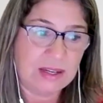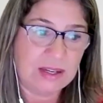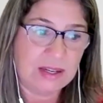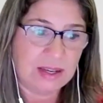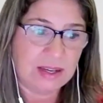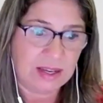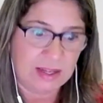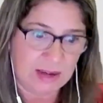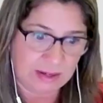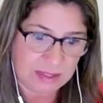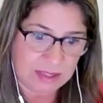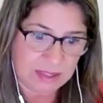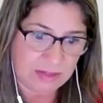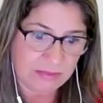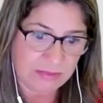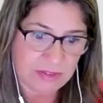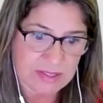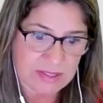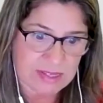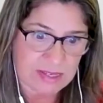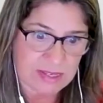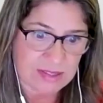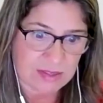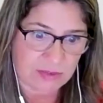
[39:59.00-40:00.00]
AI
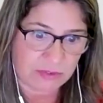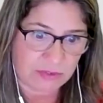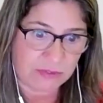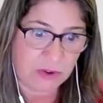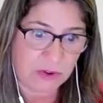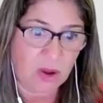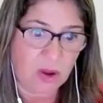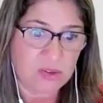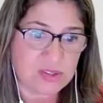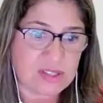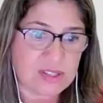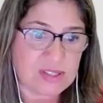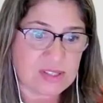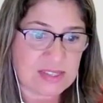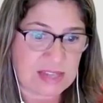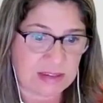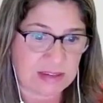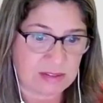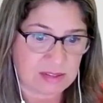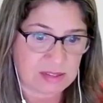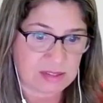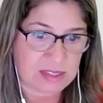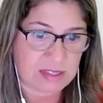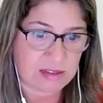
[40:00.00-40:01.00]
gives us a false
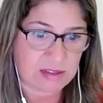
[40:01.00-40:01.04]
sense